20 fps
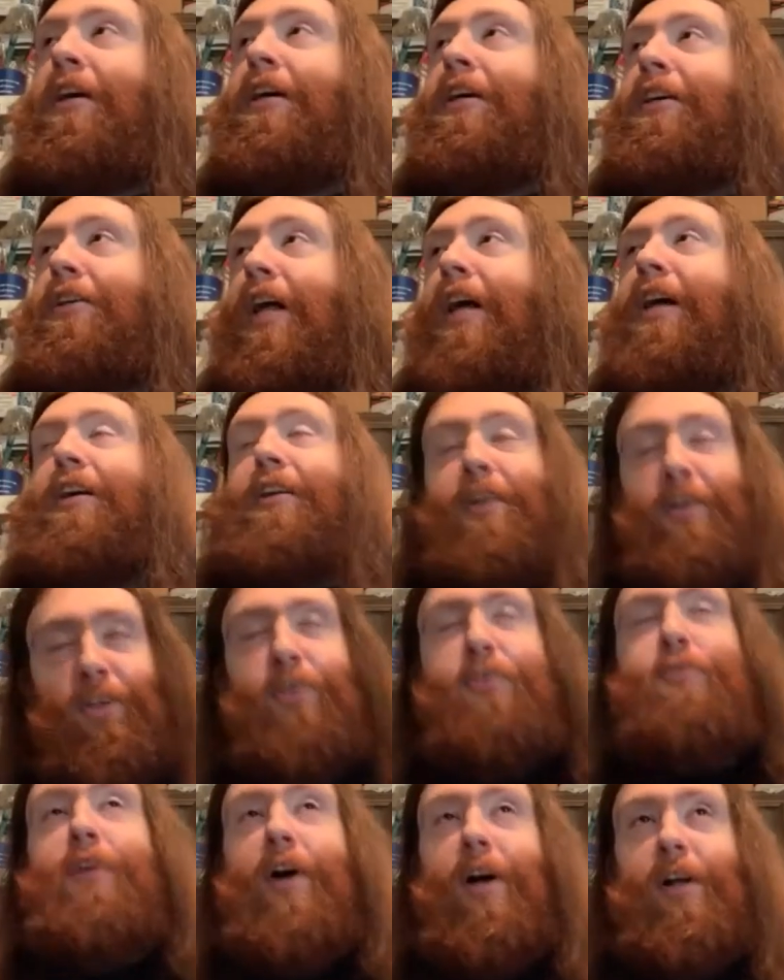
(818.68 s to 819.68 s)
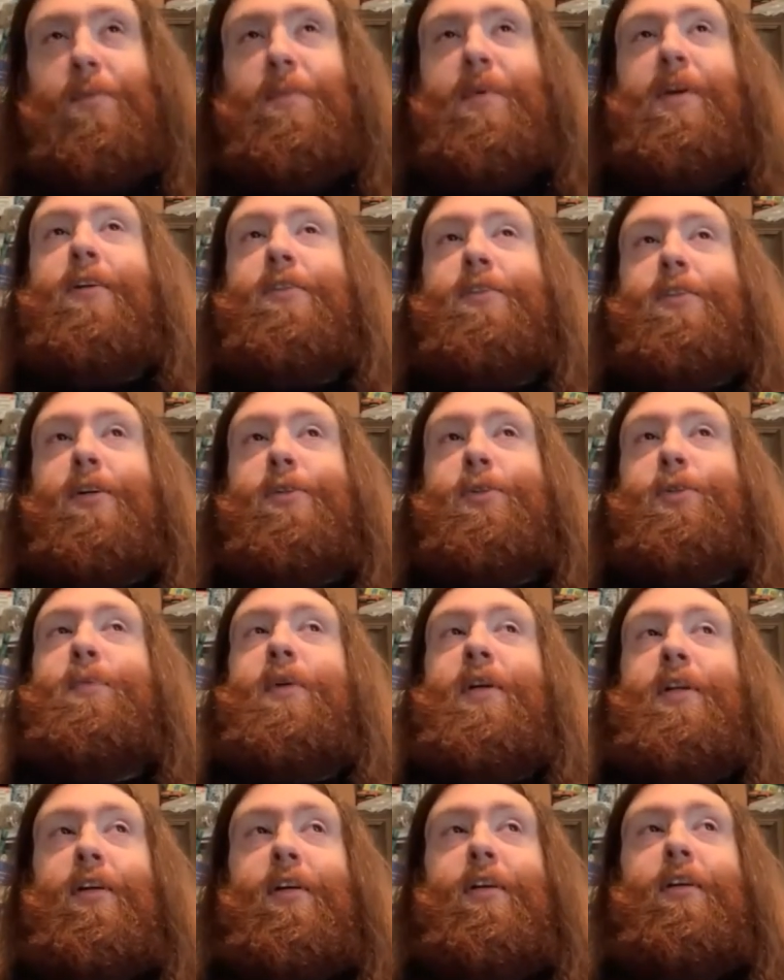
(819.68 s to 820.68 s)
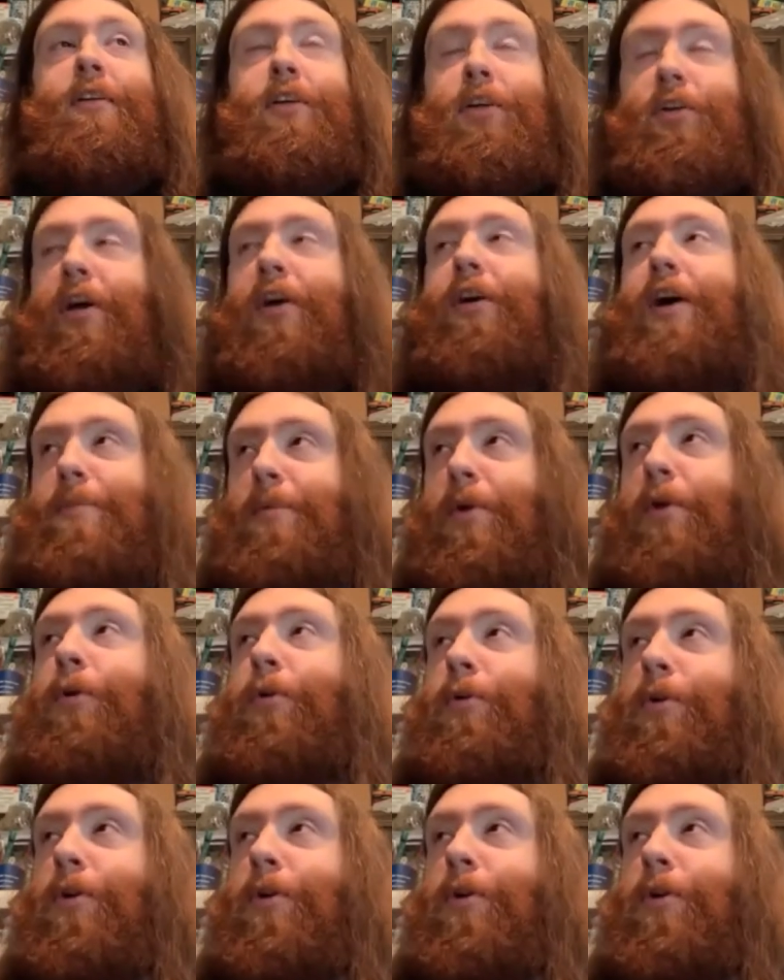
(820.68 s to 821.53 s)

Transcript: like you follow me on social media. Oh, you oh, yeah, know I'm I,